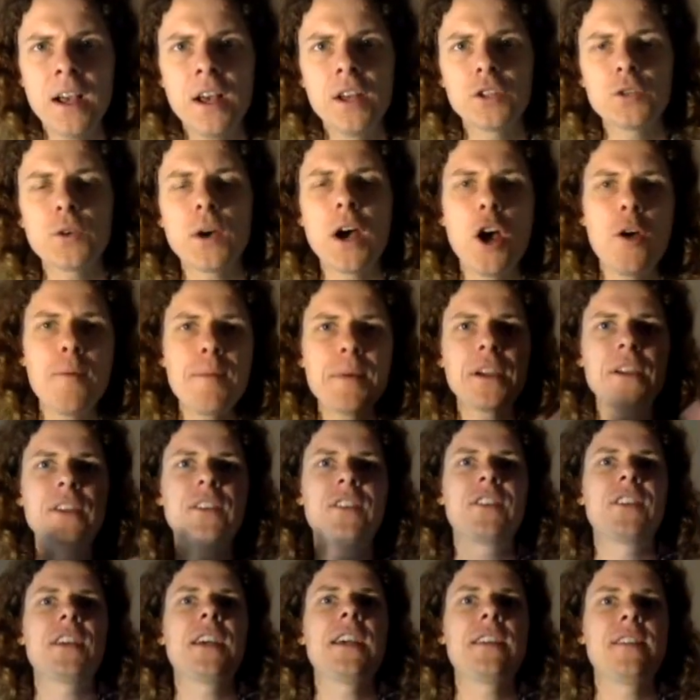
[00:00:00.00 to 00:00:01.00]
So I hope you can
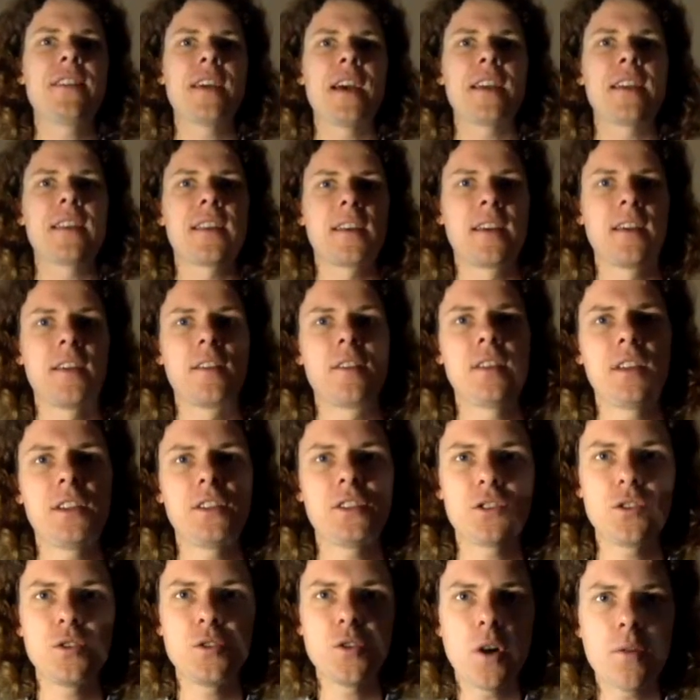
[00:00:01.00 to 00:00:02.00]
see that
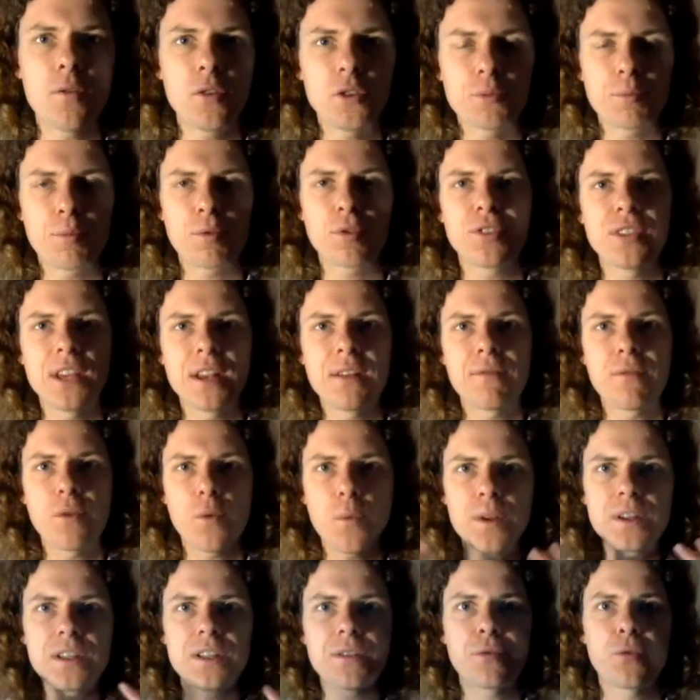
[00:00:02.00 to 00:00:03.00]
these two novels present
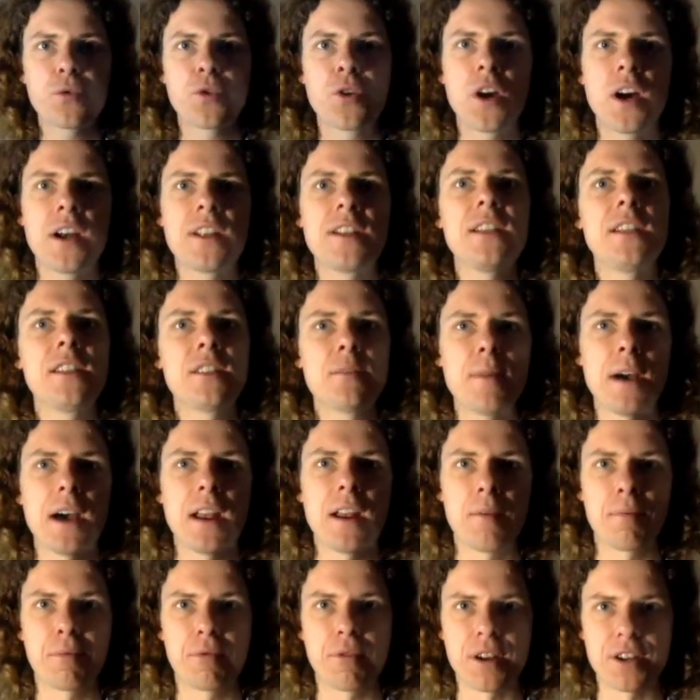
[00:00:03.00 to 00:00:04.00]
very different ideas
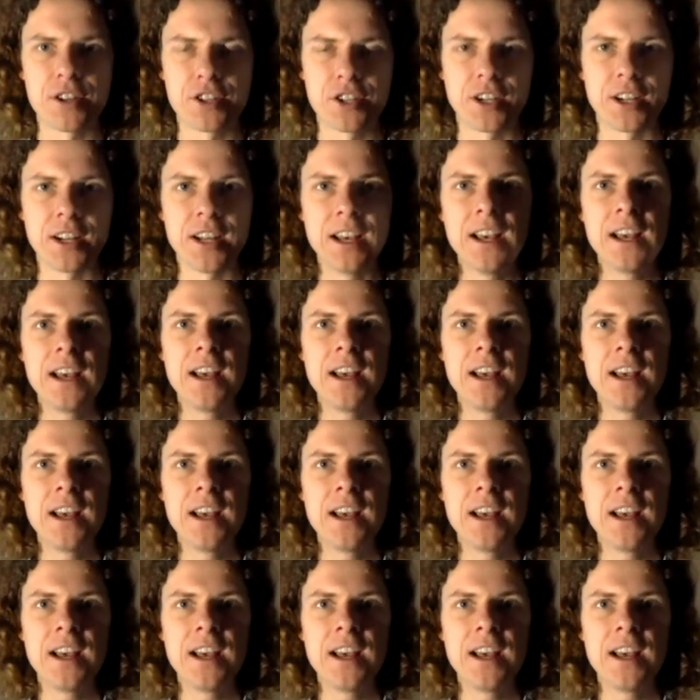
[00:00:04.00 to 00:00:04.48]
about oppression.